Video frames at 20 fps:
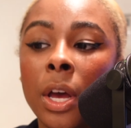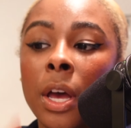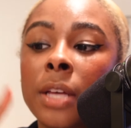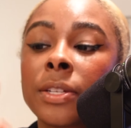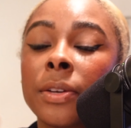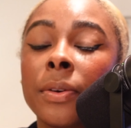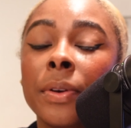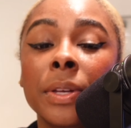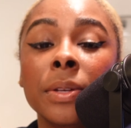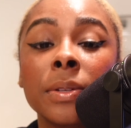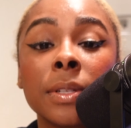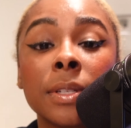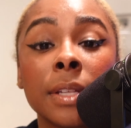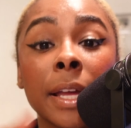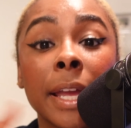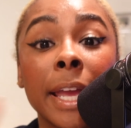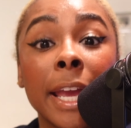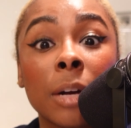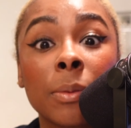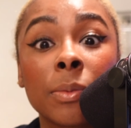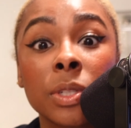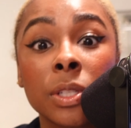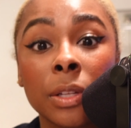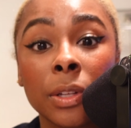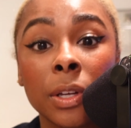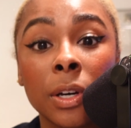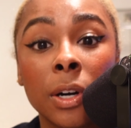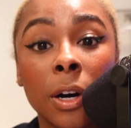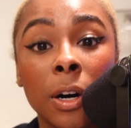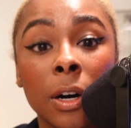So it uses the cameras on
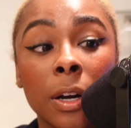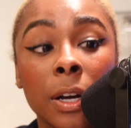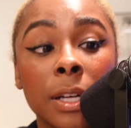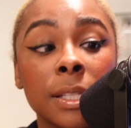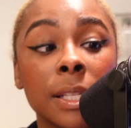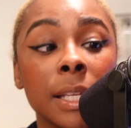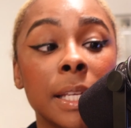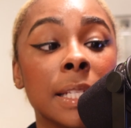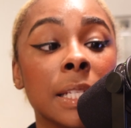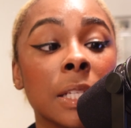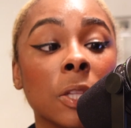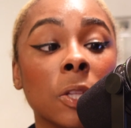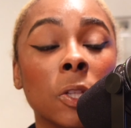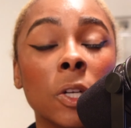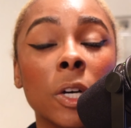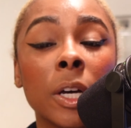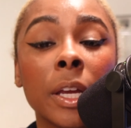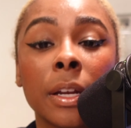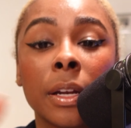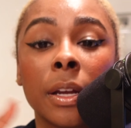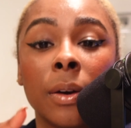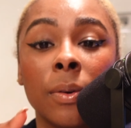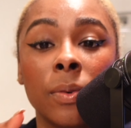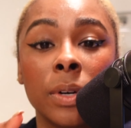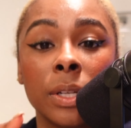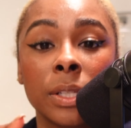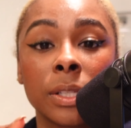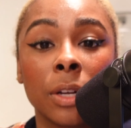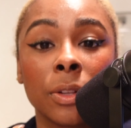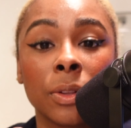the cars, it's looking at
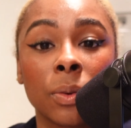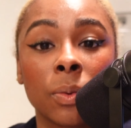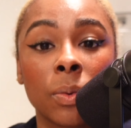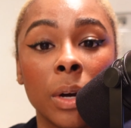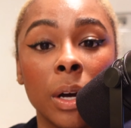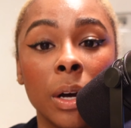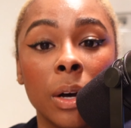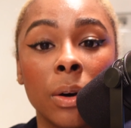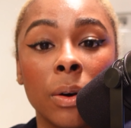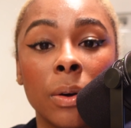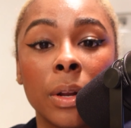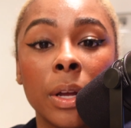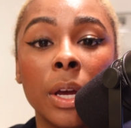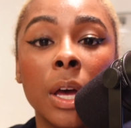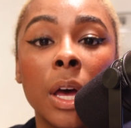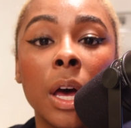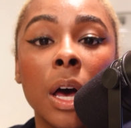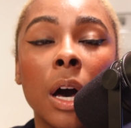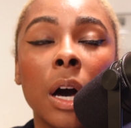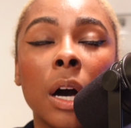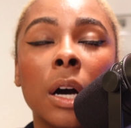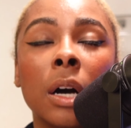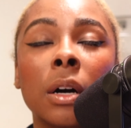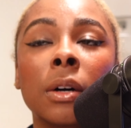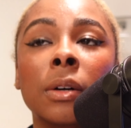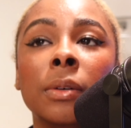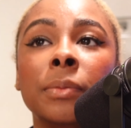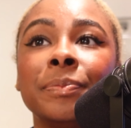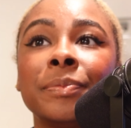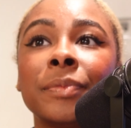what's on the road,
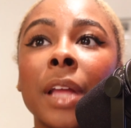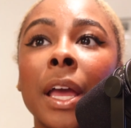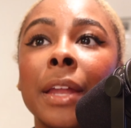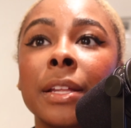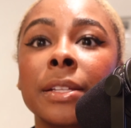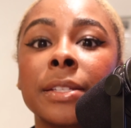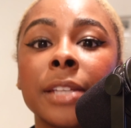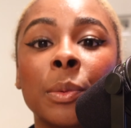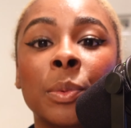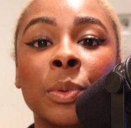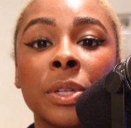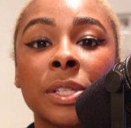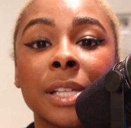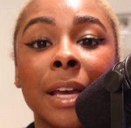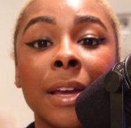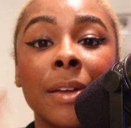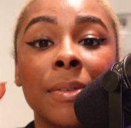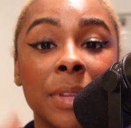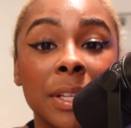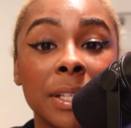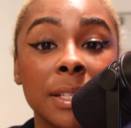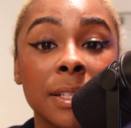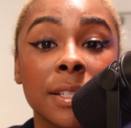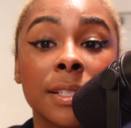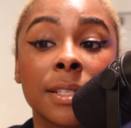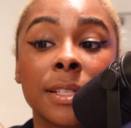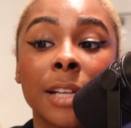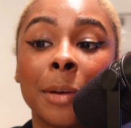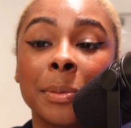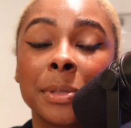and it's able to say, this is a
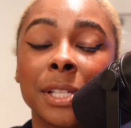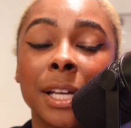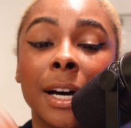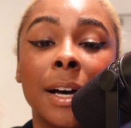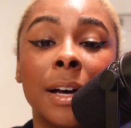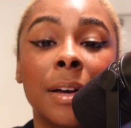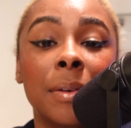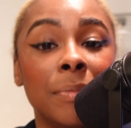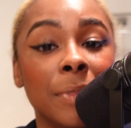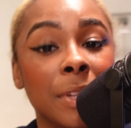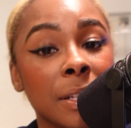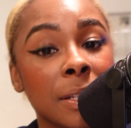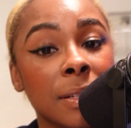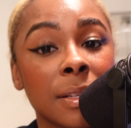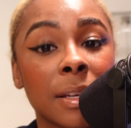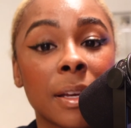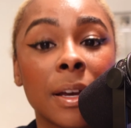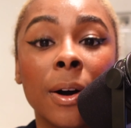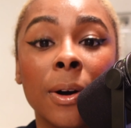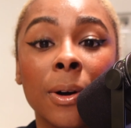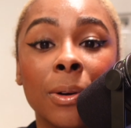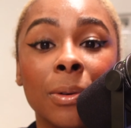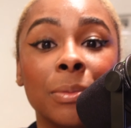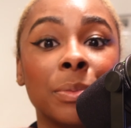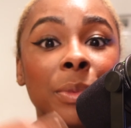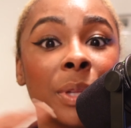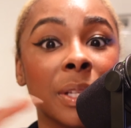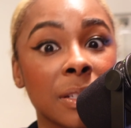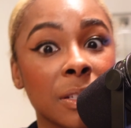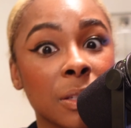stop sign, this is a cone,
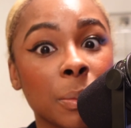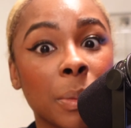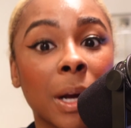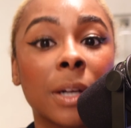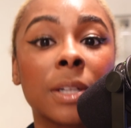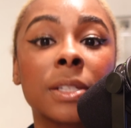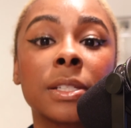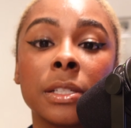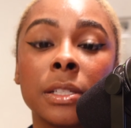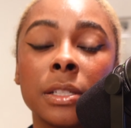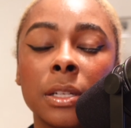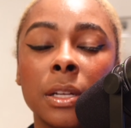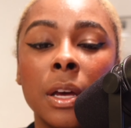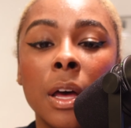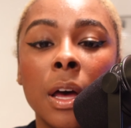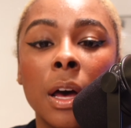this is a person.